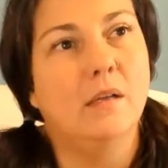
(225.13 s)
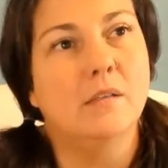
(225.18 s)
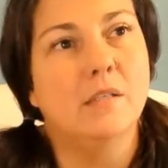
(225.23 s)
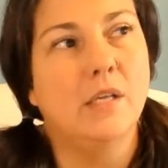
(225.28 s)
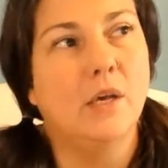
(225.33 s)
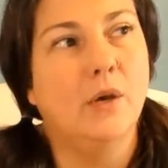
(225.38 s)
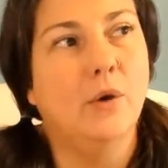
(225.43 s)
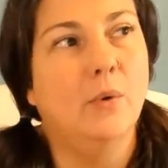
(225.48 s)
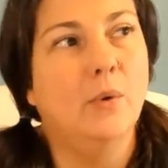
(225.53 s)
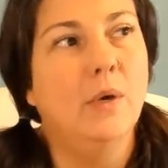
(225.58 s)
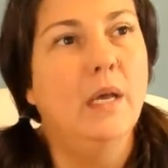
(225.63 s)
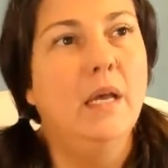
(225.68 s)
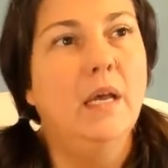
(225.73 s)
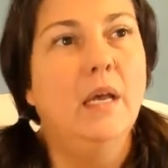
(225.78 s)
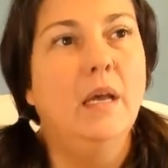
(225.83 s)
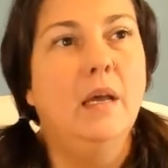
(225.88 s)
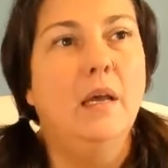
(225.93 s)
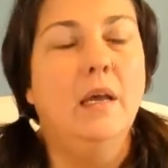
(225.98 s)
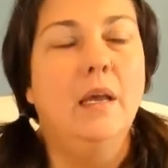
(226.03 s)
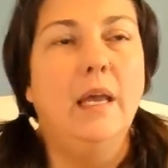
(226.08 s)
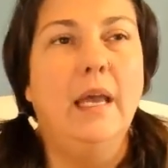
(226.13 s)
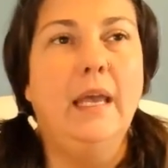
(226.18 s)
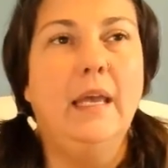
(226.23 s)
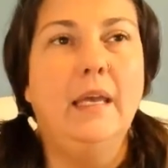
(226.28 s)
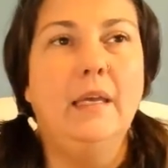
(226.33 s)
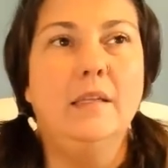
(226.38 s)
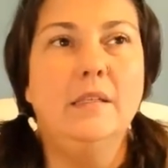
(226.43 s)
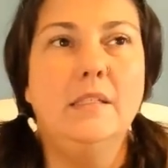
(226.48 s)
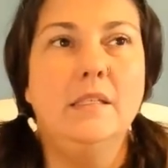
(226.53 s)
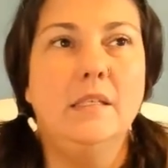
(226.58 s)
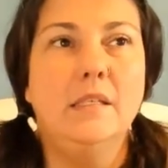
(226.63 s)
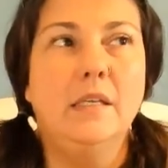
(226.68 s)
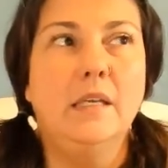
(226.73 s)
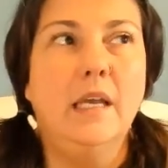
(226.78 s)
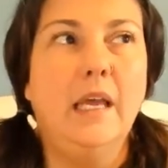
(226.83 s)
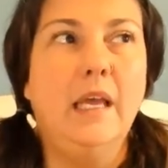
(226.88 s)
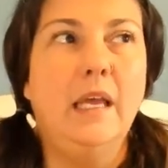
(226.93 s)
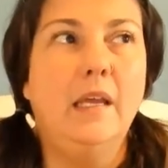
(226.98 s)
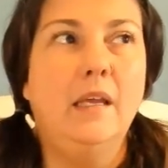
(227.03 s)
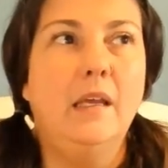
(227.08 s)
So, and
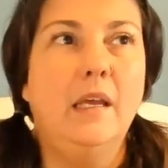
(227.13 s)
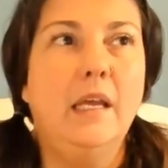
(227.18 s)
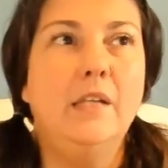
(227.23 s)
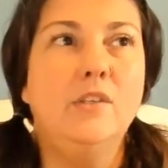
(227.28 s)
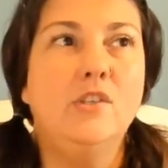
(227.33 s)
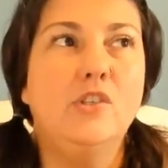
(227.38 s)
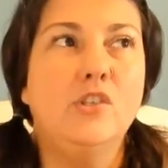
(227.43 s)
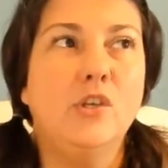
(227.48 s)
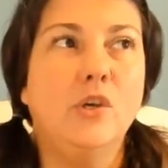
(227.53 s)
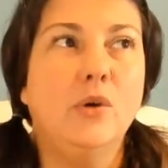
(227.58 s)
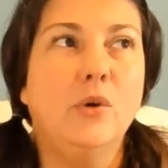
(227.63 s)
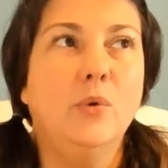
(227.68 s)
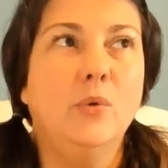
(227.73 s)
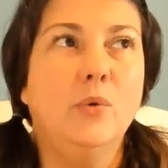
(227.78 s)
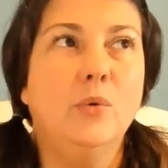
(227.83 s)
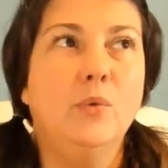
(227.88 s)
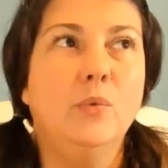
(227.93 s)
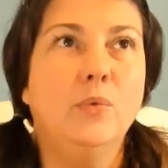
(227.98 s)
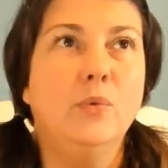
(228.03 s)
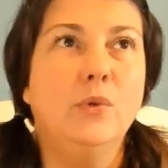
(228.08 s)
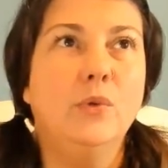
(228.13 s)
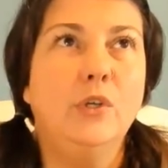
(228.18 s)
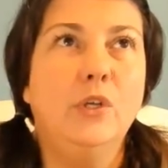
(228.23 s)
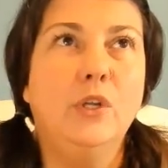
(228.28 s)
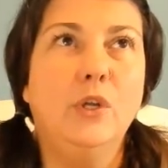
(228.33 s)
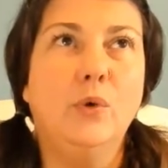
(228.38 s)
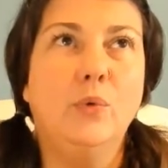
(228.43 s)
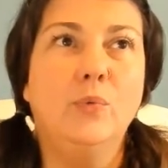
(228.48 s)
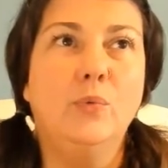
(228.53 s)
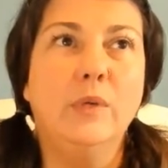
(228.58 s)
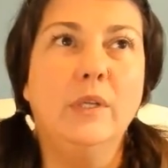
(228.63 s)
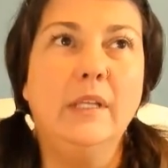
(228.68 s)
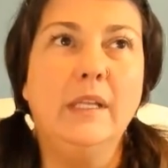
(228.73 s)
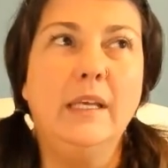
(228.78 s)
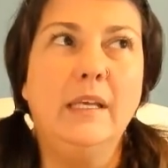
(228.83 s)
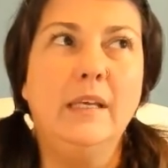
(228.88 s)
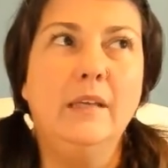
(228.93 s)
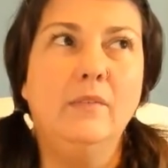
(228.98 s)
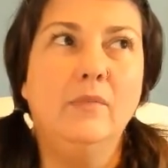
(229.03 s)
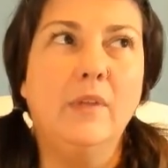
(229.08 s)
so, you know,
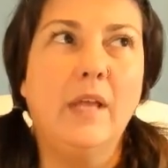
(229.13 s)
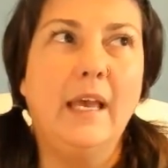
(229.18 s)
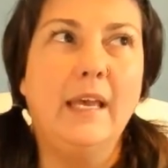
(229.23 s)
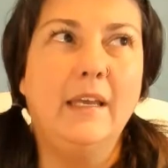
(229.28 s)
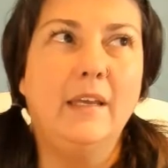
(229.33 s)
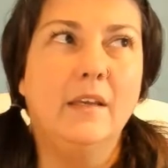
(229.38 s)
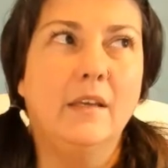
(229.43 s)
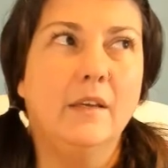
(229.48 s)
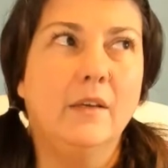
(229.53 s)
really like